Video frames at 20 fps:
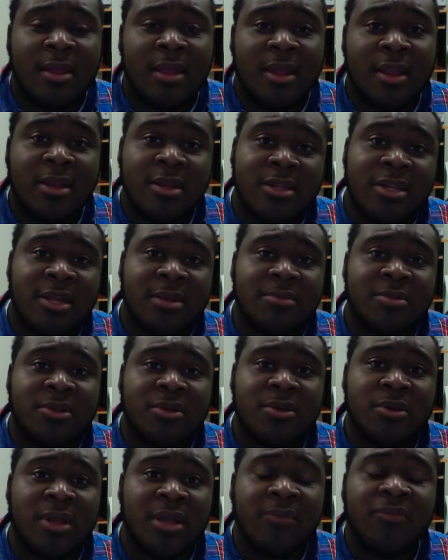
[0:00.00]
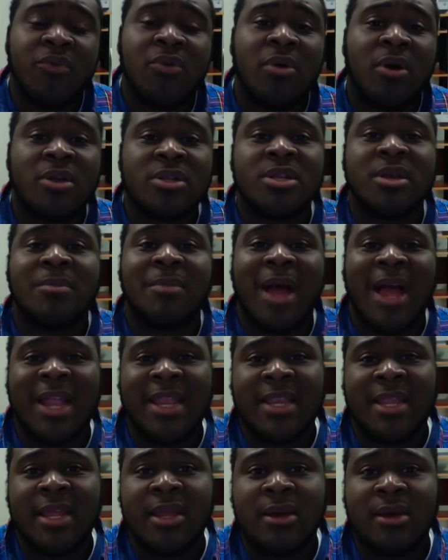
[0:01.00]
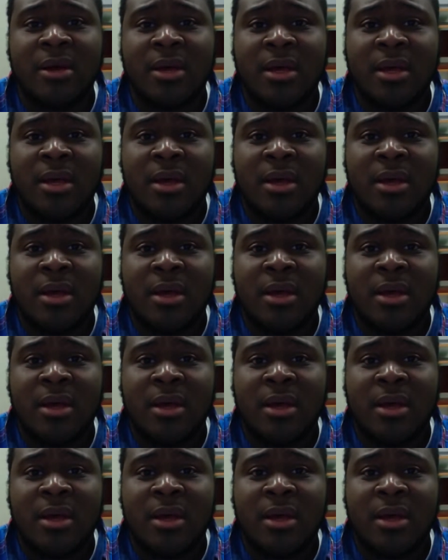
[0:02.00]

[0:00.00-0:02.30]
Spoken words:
in attempts to give you all some idea